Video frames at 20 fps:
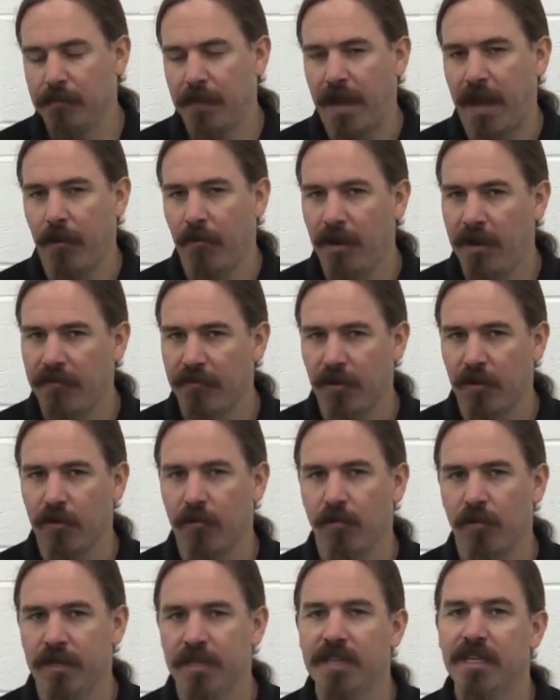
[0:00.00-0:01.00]
However,
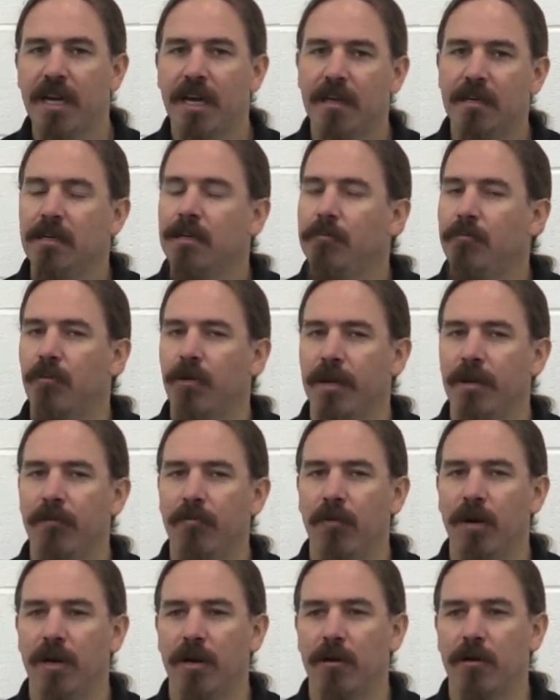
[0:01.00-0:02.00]
once he got to the point
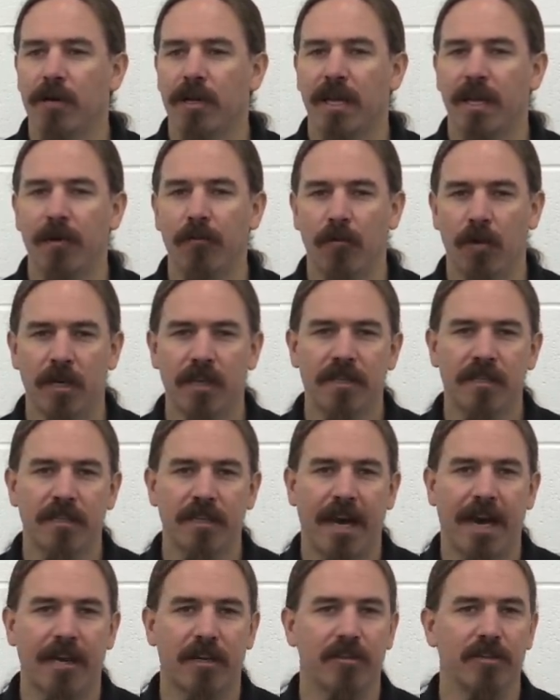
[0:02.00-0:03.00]
where he wanted
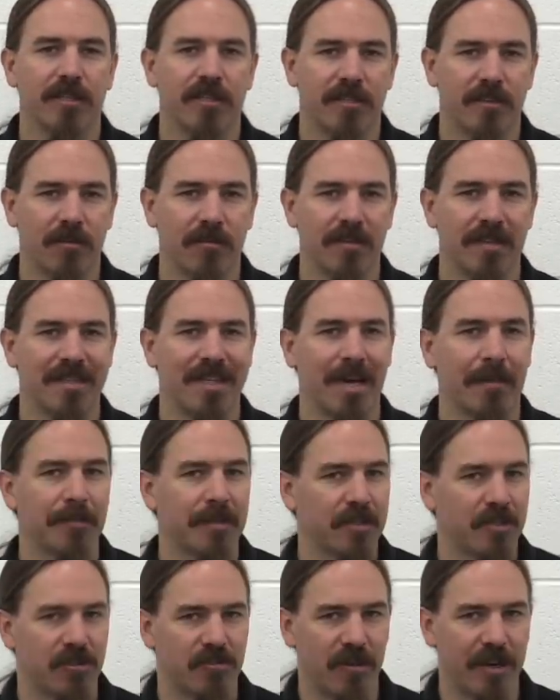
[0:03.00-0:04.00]
to actually start
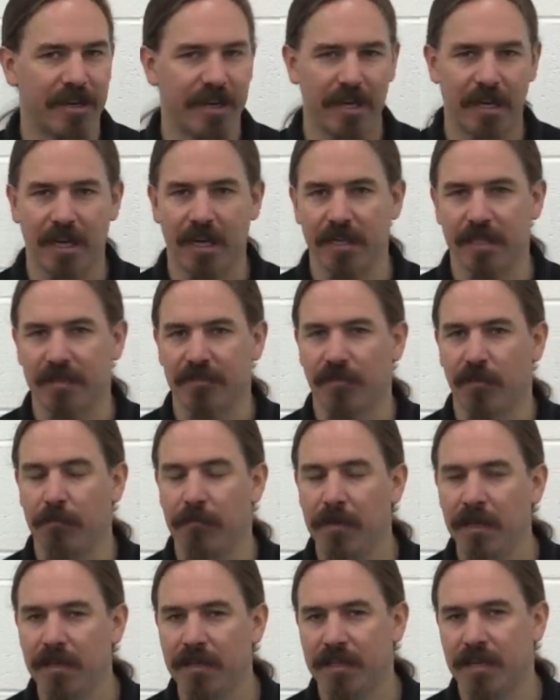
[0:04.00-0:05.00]
demonstrating guns for
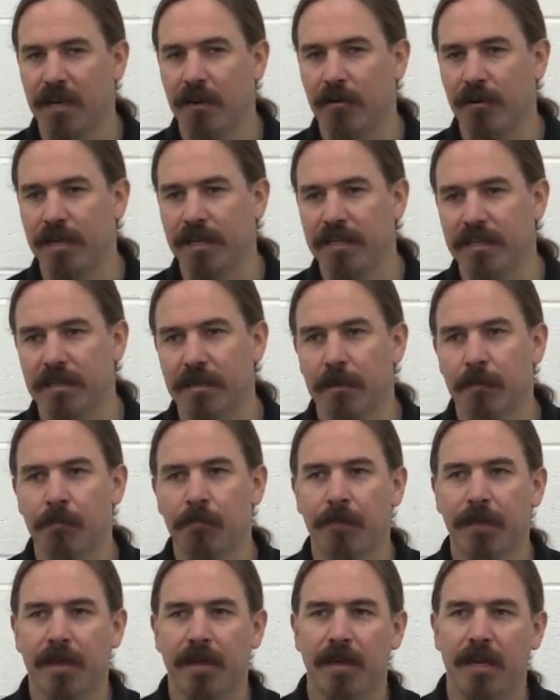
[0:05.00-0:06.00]
militaries,
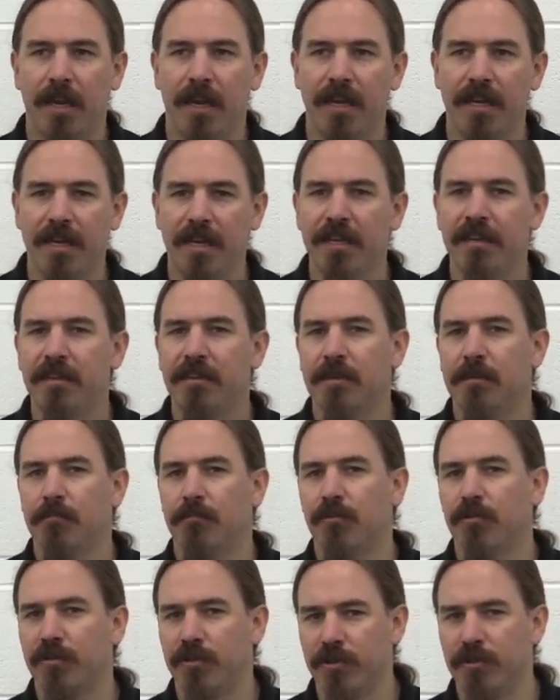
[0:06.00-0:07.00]
he needed to
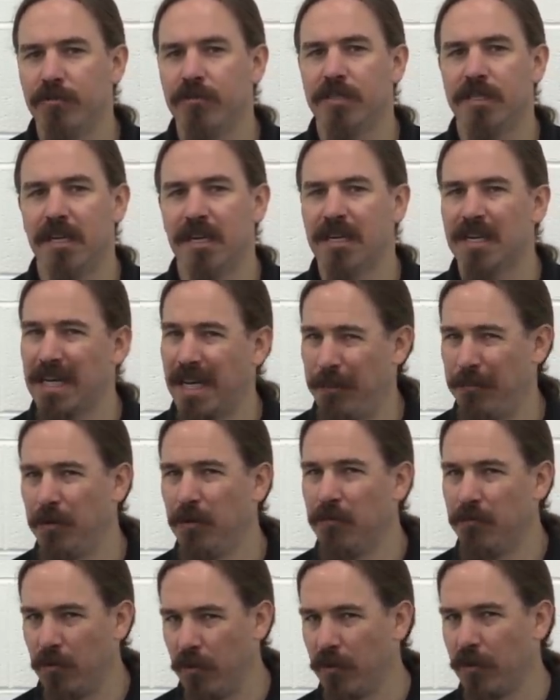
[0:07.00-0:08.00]
produce a
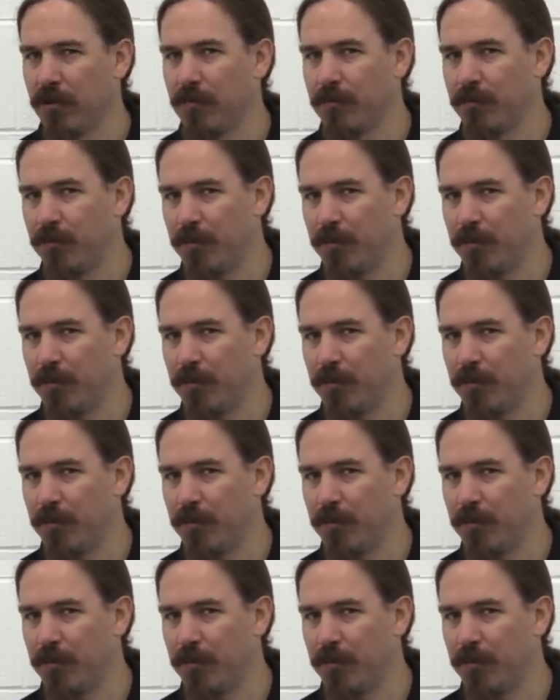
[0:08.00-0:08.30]
couple more